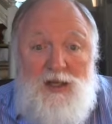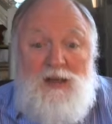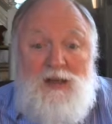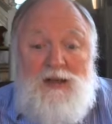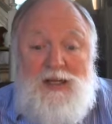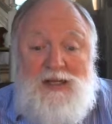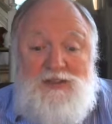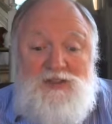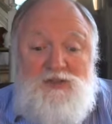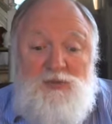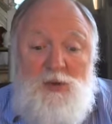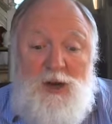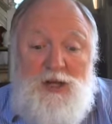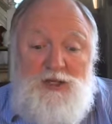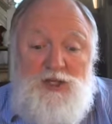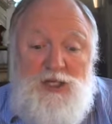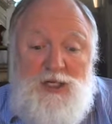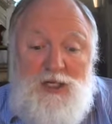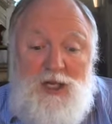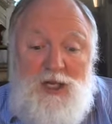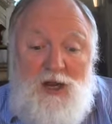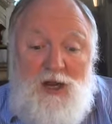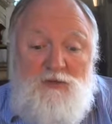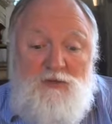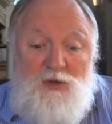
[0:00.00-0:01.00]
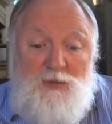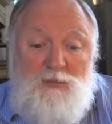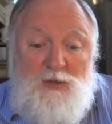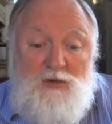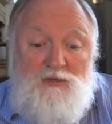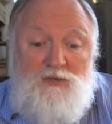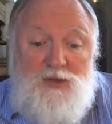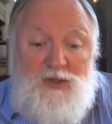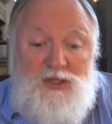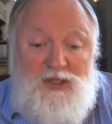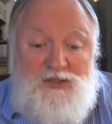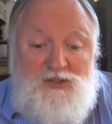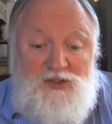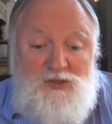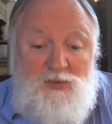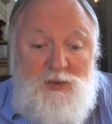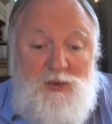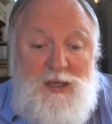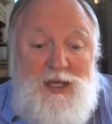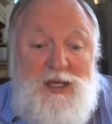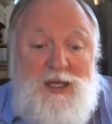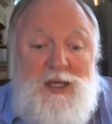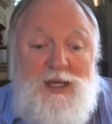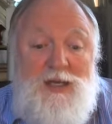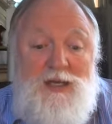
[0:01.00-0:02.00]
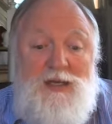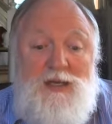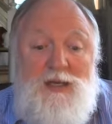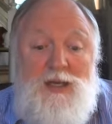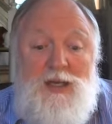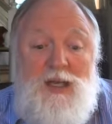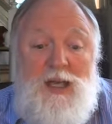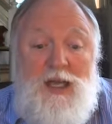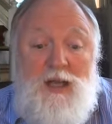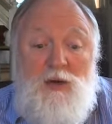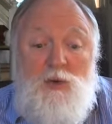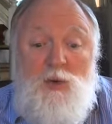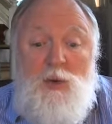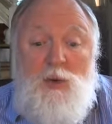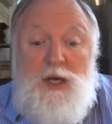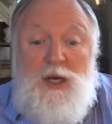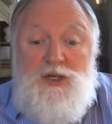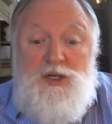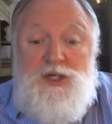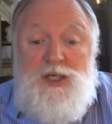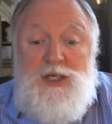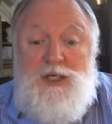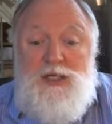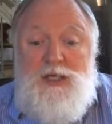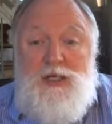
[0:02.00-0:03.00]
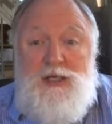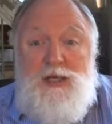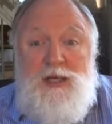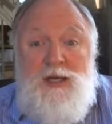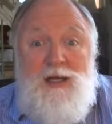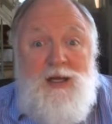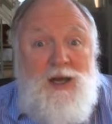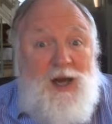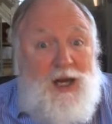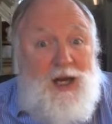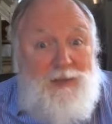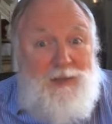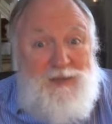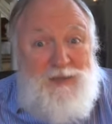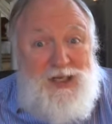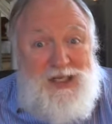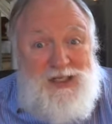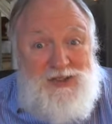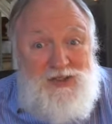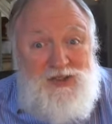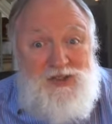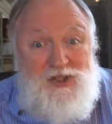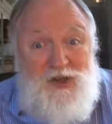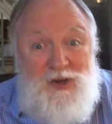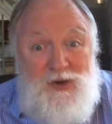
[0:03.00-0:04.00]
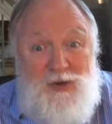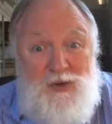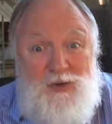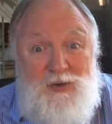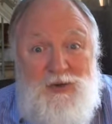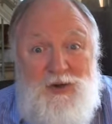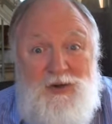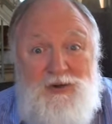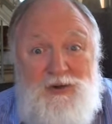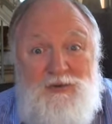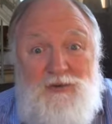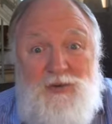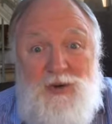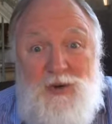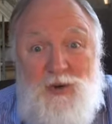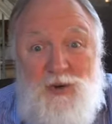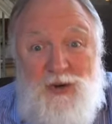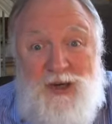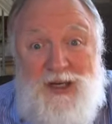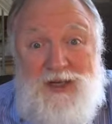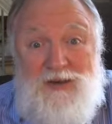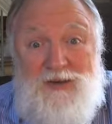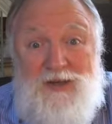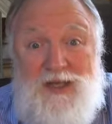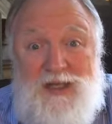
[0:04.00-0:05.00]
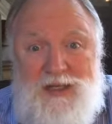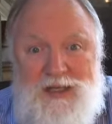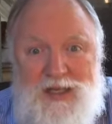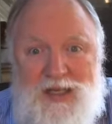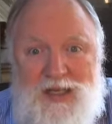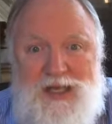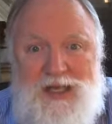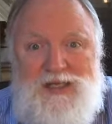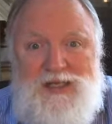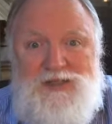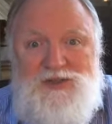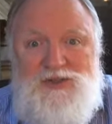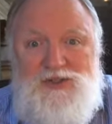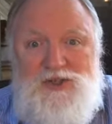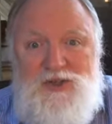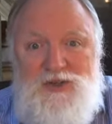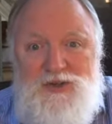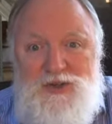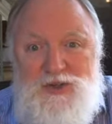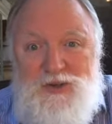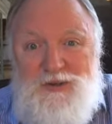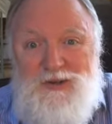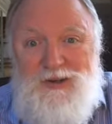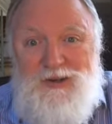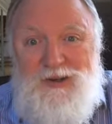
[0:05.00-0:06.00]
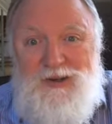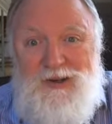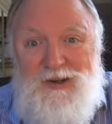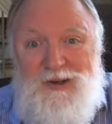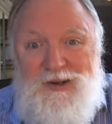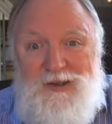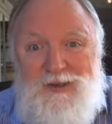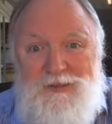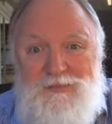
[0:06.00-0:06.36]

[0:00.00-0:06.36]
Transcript: That's Watching Government for this week. In Washington, I'm Nick Snow for Oil and Gas Journal.